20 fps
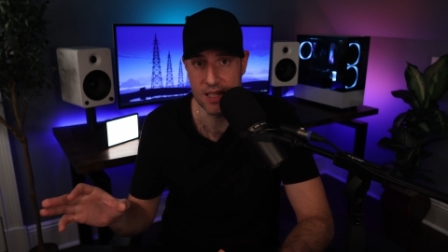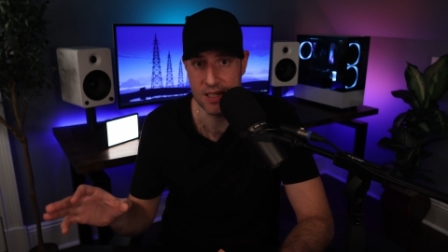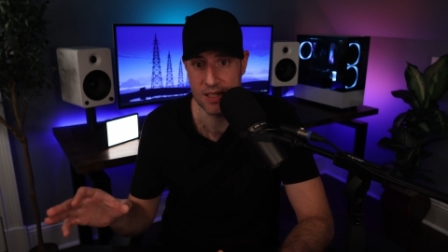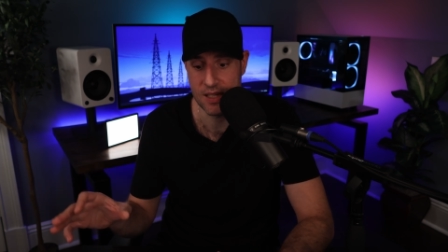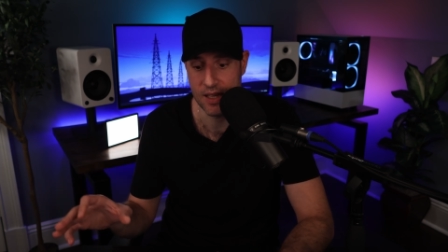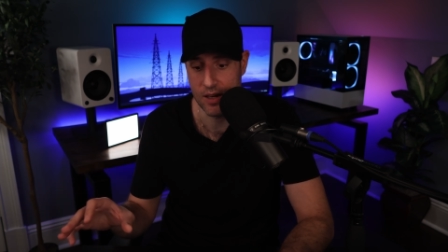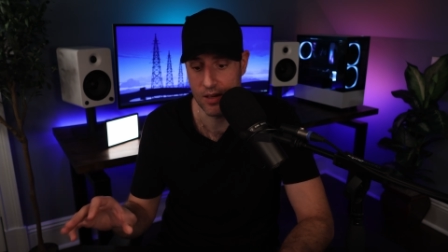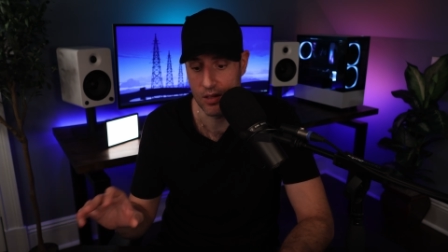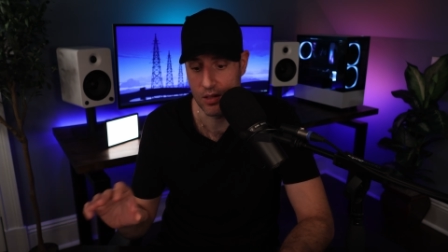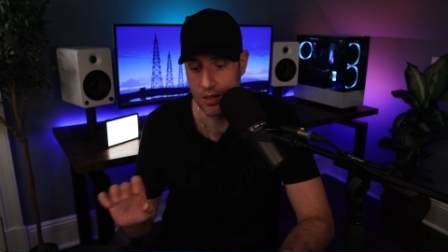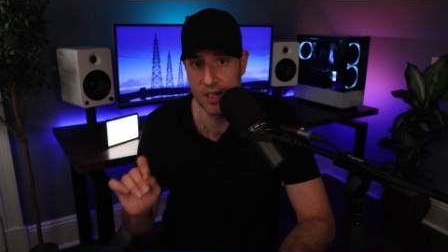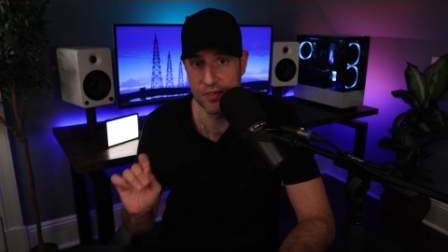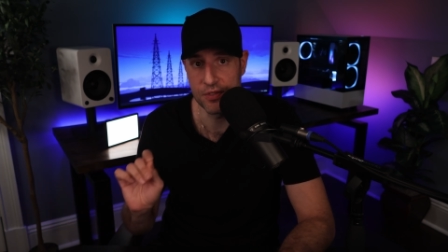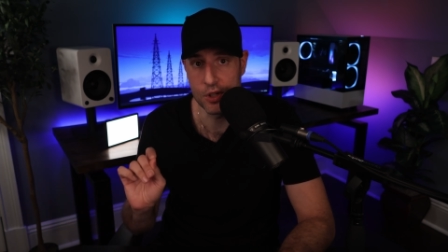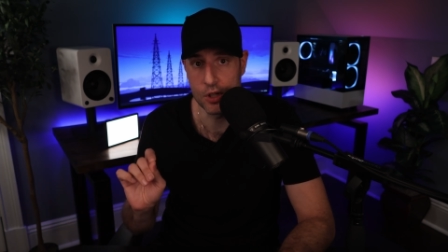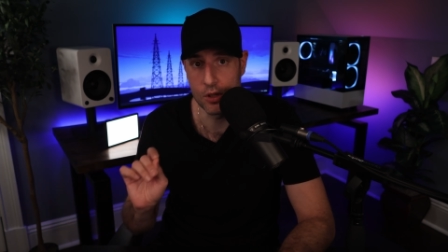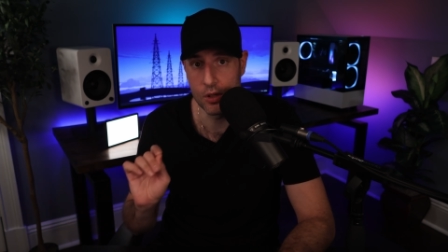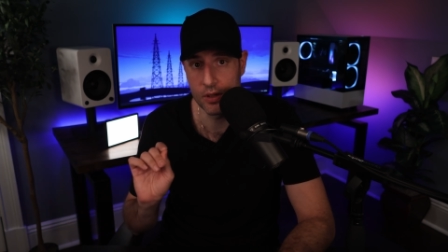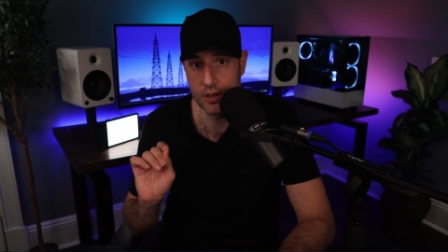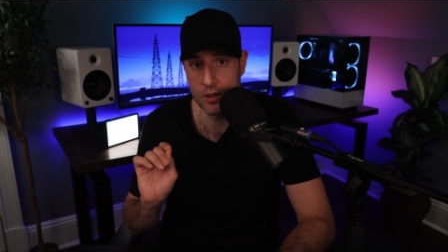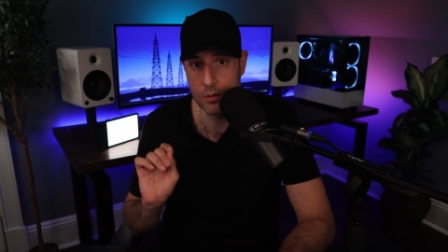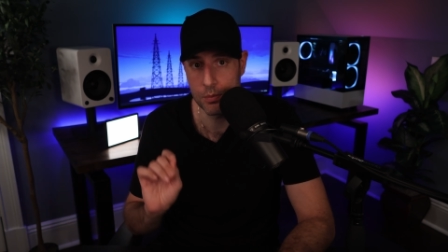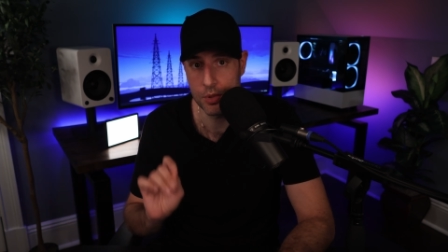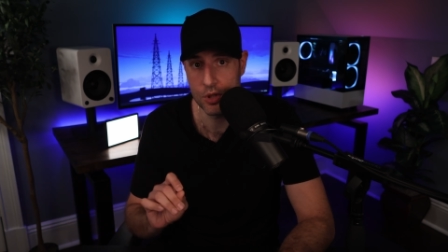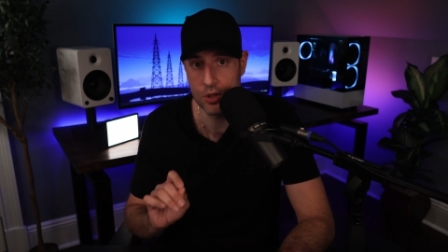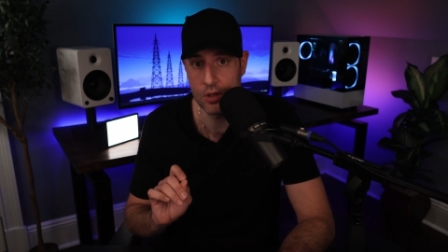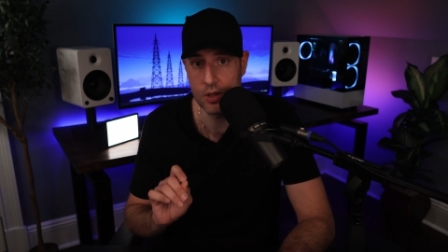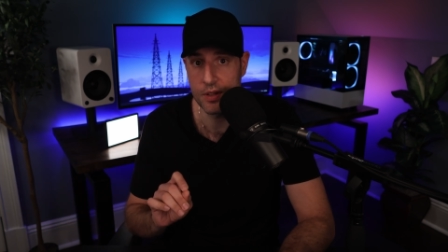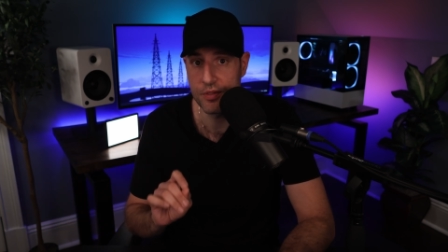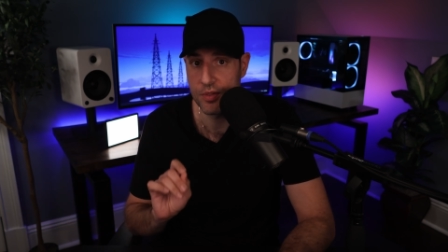etc. But if you're looking
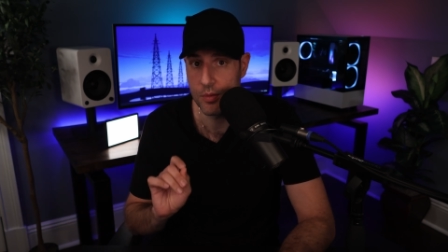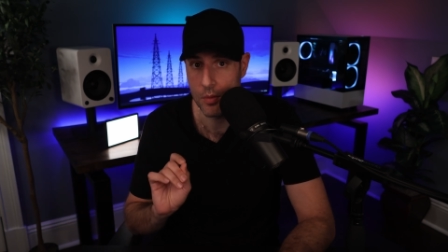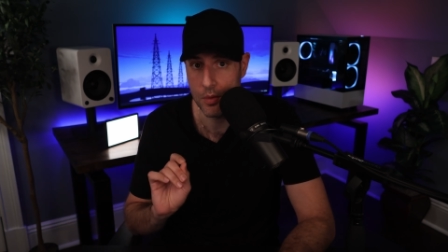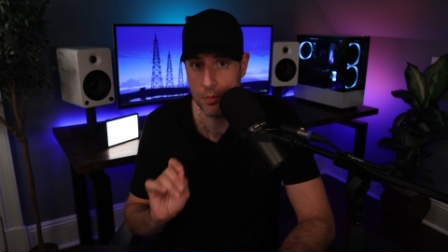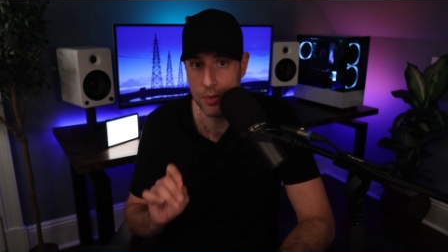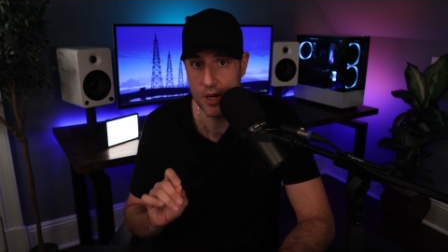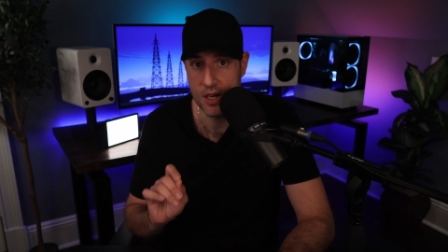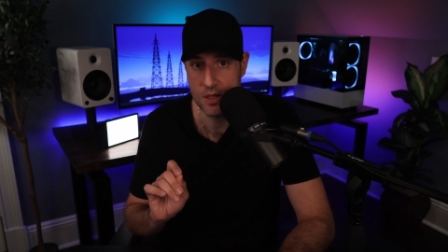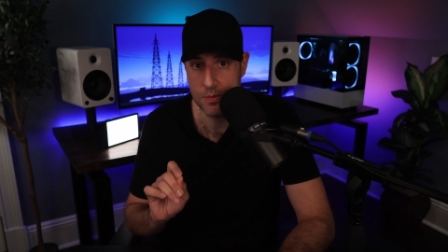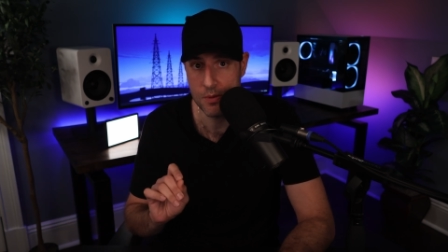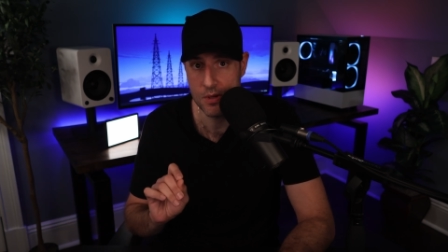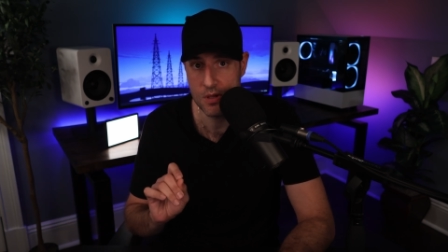purely from a price